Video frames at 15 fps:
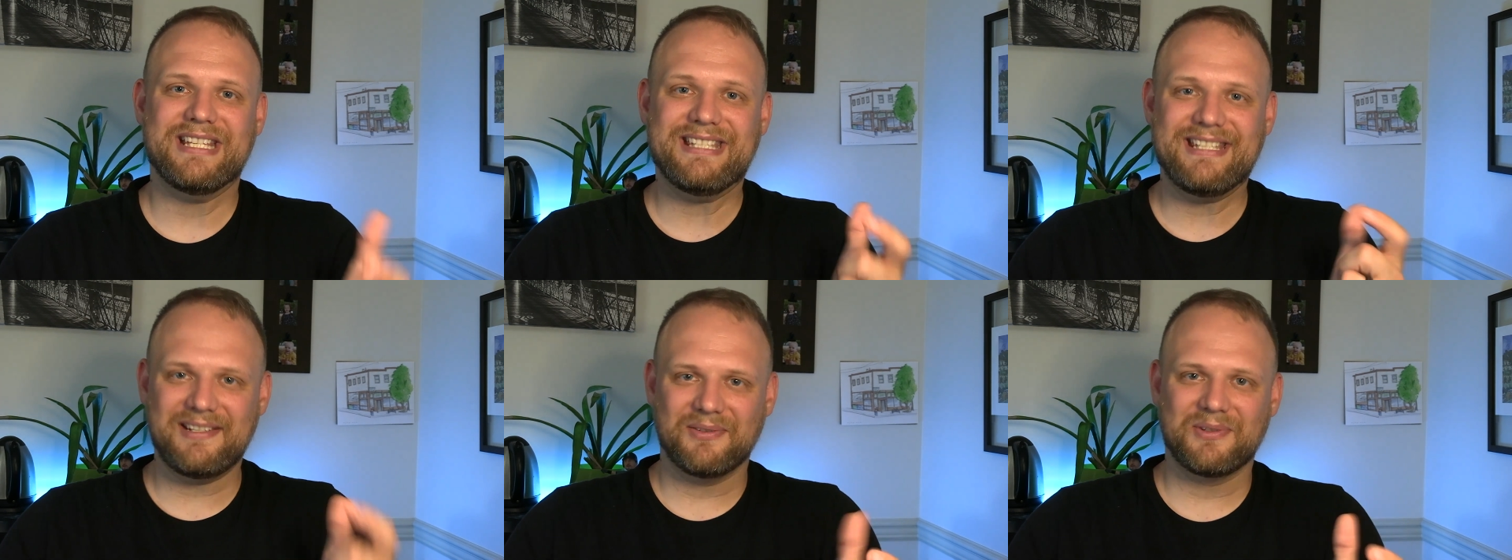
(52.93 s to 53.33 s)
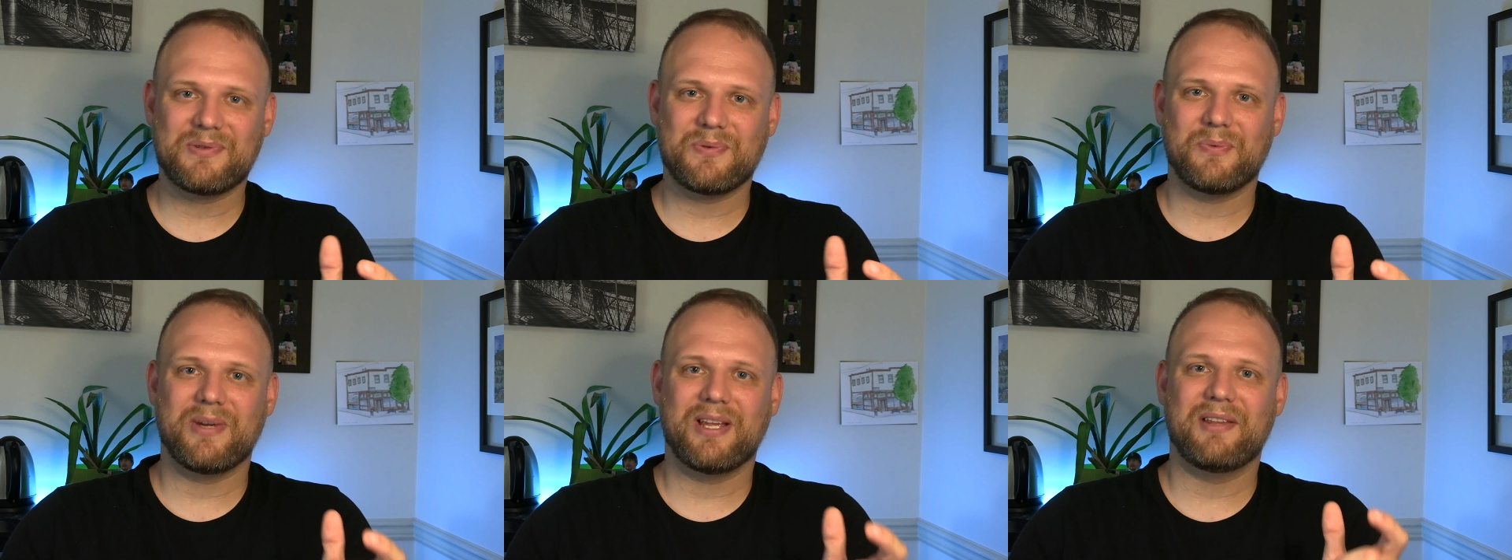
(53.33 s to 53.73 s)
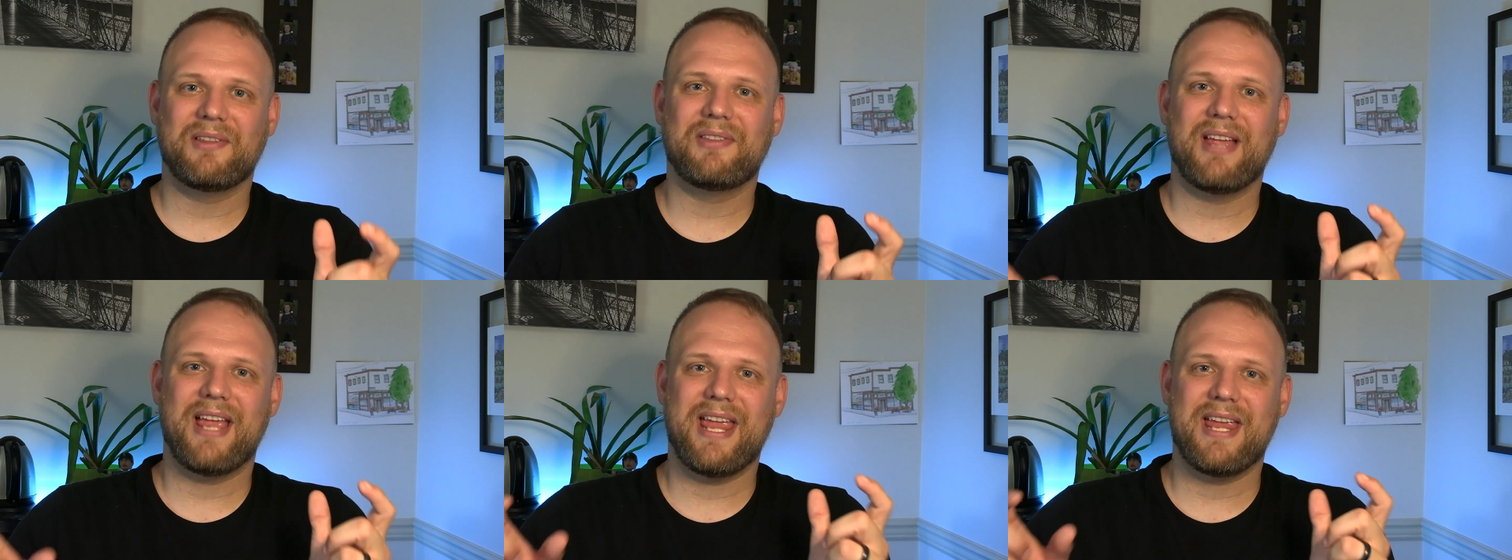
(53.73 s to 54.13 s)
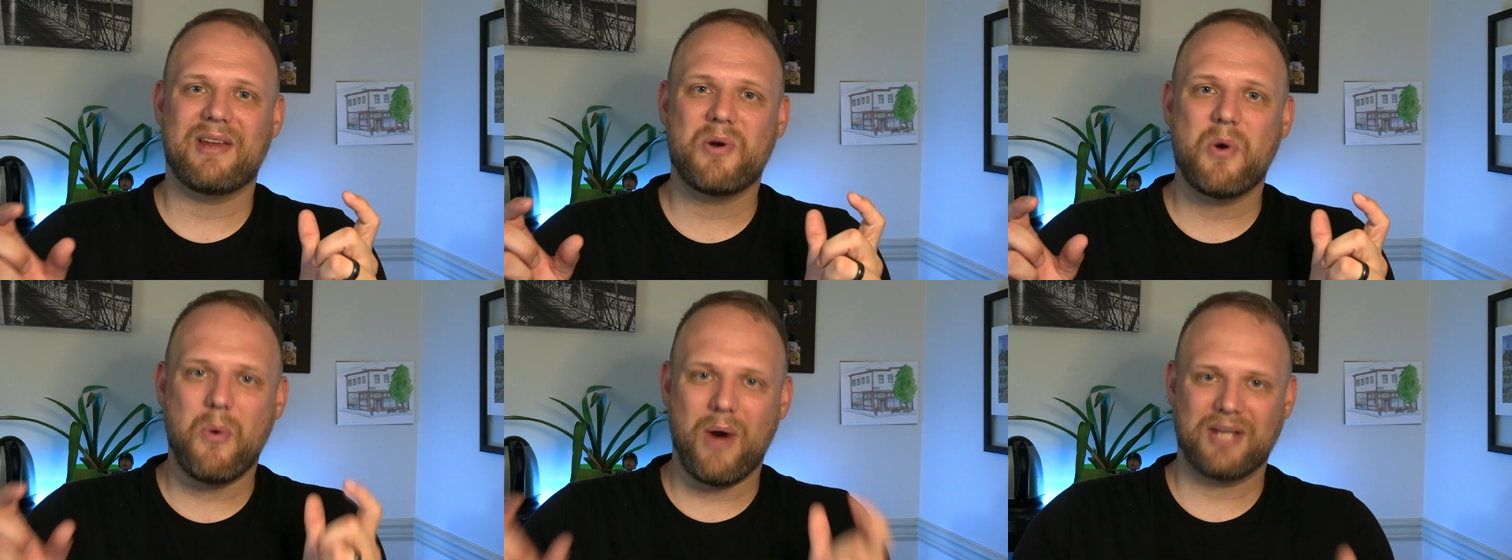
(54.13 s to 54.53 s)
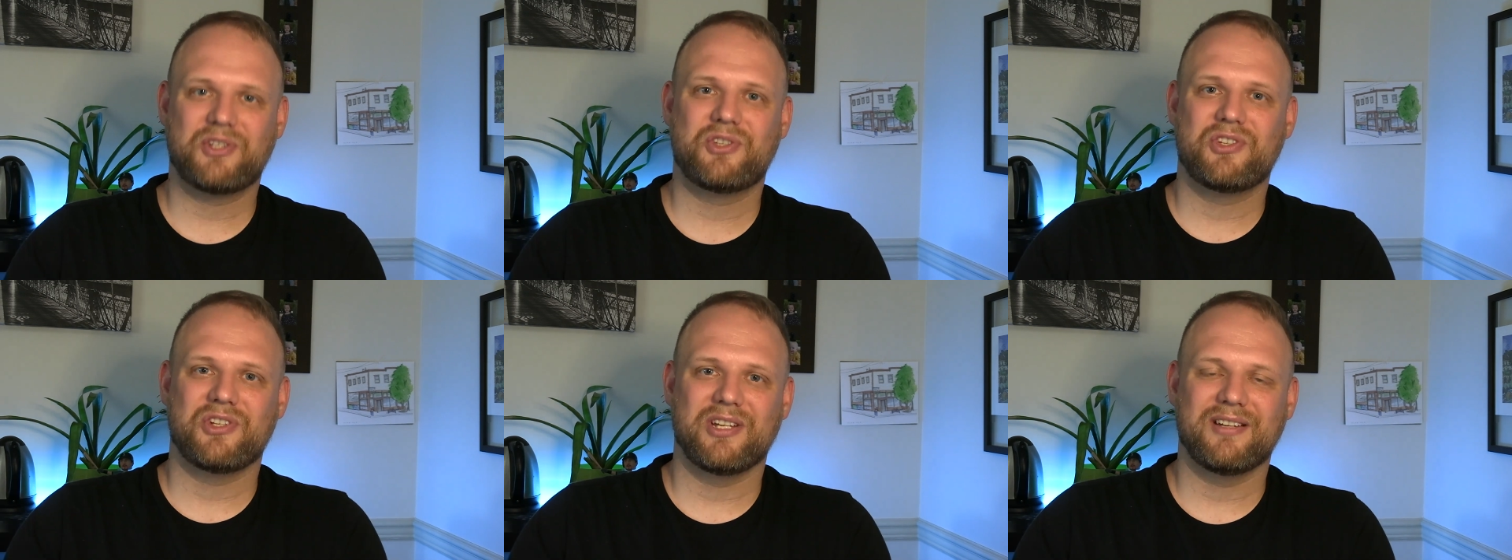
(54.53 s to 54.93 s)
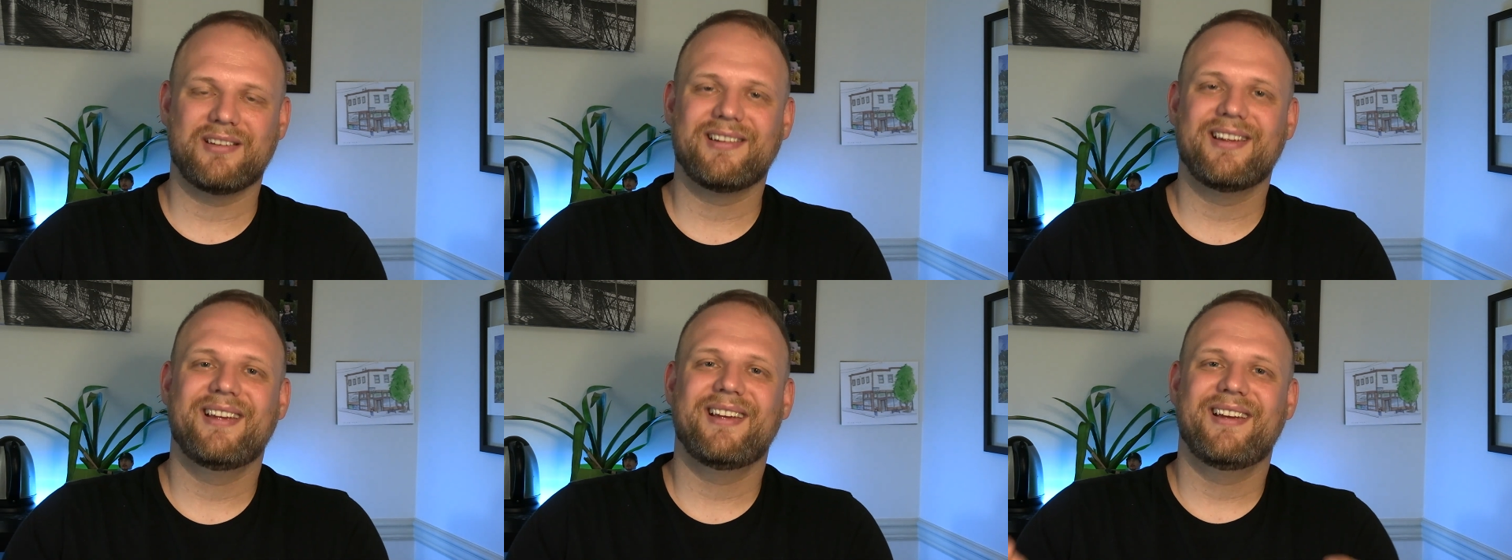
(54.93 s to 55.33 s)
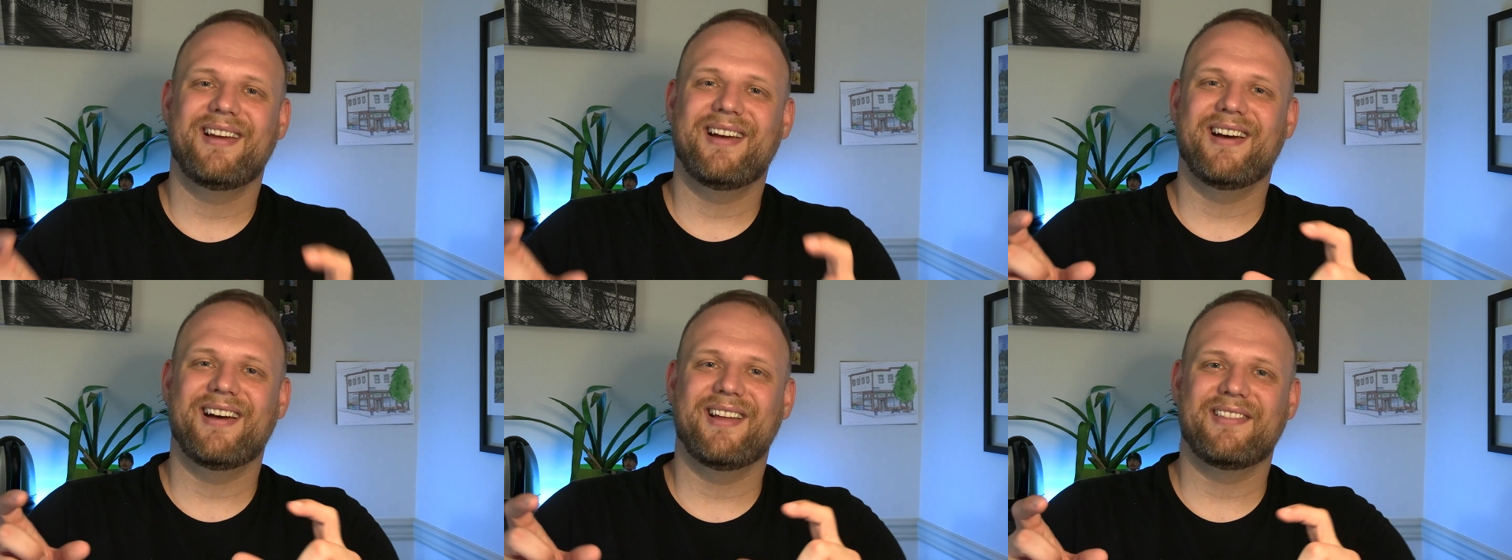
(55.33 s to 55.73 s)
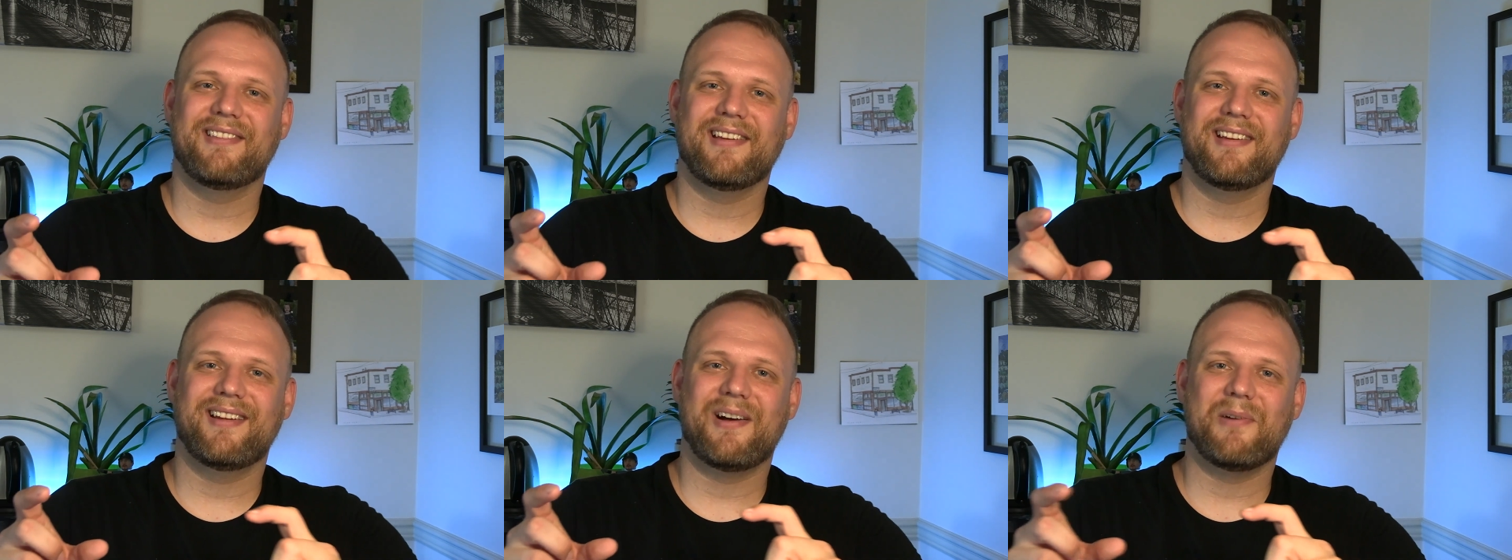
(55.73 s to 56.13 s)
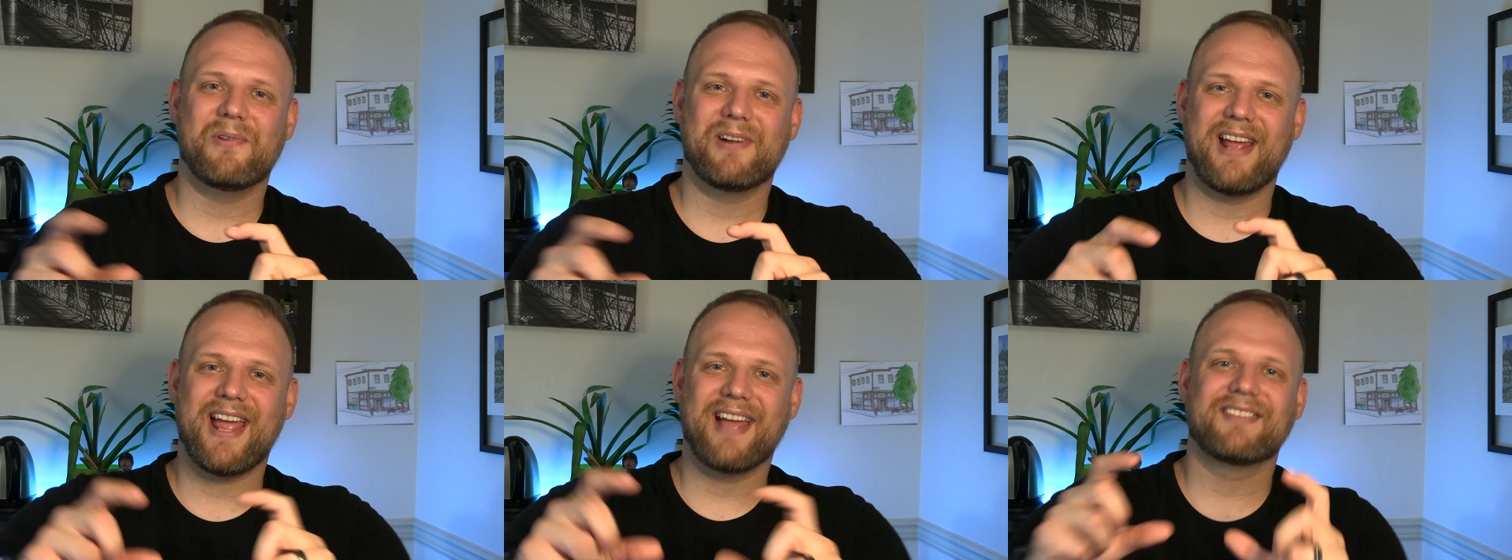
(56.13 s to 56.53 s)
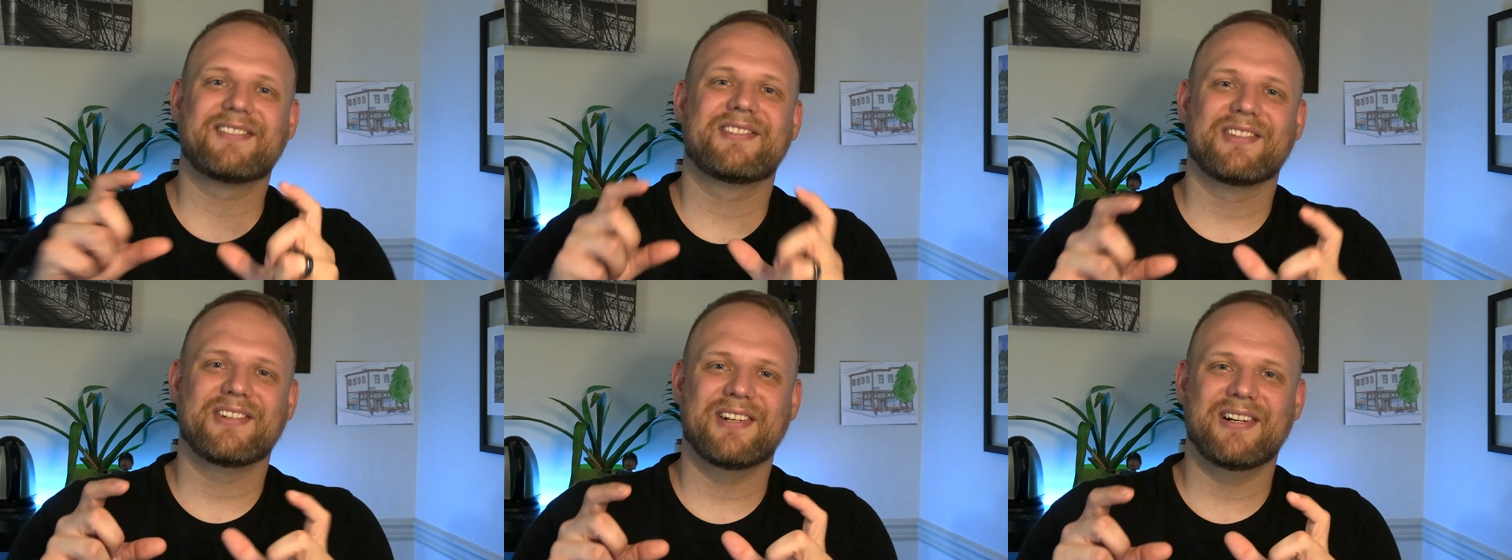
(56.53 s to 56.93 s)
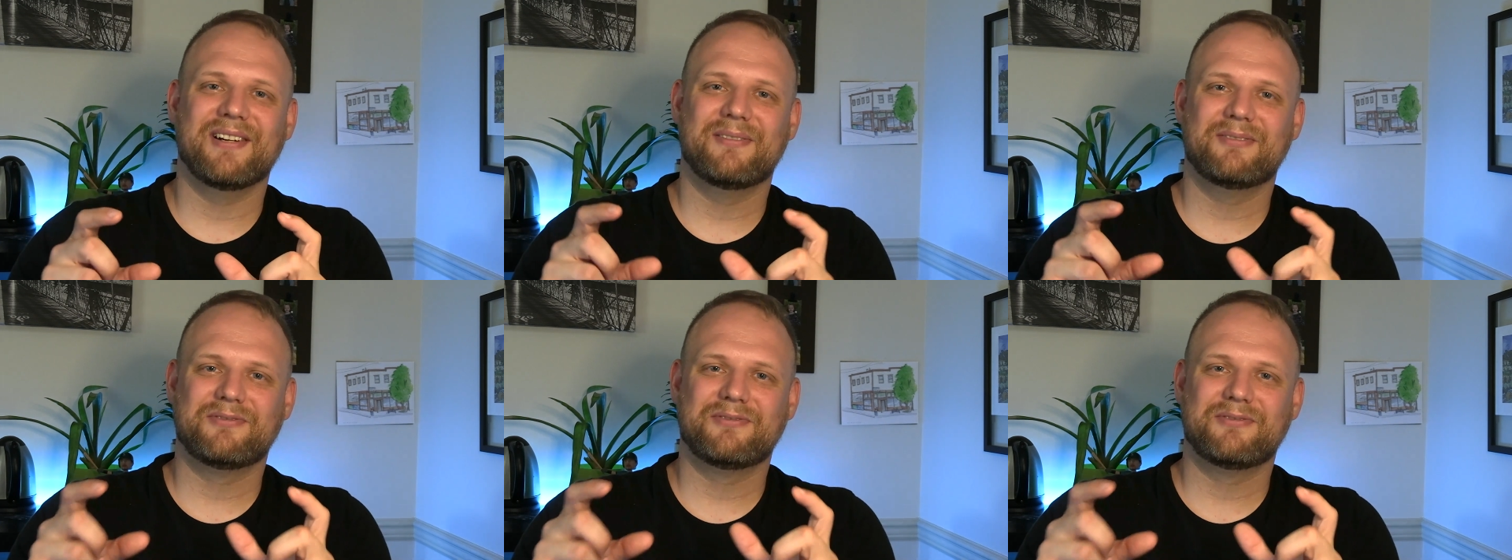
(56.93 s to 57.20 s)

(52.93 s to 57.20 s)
deals with a question uh, that I want to answer